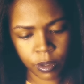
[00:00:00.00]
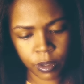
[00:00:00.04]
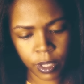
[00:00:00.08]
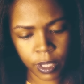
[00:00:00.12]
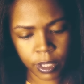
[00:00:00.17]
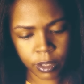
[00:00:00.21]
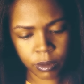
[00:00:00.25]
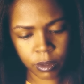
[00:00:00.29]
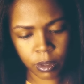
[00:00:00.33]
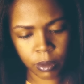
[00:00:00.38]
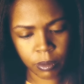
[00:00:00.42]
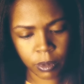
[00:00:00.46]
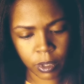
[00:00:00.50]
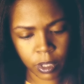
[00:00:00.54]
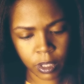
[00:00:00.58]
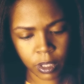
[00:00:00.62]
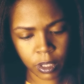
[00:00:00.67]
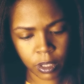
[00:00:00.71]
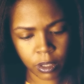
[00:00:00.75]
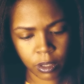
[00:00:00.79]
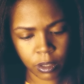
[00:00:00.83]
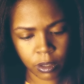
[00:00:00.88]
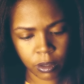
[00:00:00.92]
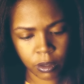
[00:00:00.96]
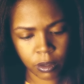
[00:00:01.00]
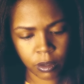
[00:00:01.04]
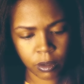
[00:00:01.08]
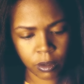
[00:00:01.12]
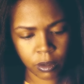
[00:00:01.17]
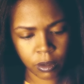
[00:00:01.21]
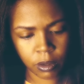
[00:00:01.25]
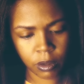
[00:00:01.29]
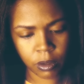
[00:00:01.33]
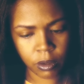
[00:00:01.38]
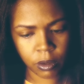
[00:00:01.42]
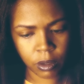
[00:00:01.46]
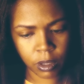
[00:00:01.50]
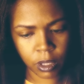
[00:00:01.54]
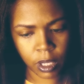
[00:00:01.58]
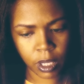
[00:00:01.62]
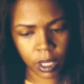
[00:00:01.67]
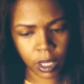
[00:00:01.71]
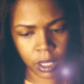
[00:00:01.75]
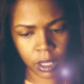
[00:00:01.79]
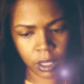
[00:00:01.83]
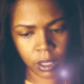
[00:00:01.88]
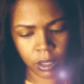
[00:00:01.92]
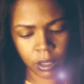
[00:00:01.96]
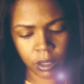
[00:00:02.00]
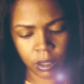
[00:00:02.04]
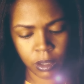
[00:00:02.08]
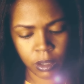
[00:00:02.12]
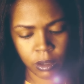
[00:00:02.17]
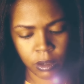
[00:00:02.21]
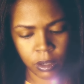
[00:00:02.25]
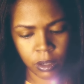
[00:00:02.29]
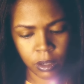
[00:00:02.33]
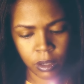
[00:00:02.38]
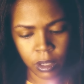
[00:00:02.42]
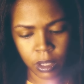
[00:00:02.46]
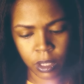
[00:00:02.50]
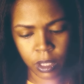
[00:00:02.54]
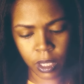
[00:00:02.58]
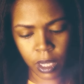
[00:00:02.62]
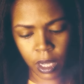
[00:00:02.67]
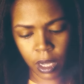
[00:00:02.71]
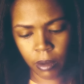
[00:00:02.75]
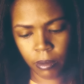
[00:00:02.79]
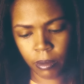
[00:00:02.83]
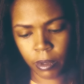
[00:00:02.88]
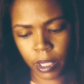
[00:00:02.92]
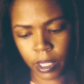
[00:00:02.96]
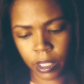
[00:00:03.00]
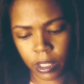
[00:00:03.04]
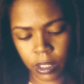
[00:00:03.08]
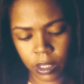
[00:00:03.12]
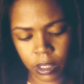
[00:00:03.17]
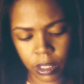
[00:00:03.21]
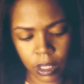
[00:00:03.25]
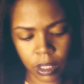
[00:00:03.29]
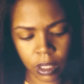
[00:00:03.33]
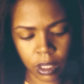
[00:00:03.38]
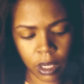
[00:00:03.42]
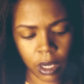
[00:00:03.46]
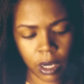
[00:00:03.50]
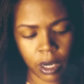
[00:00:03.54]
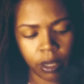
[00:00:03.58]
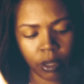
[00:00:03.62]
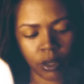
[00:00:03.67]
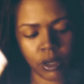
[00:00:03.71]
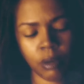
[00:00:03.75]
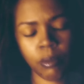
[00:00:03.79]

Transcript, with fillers: That's what I'm getting. Okay. Yep, got the sun card.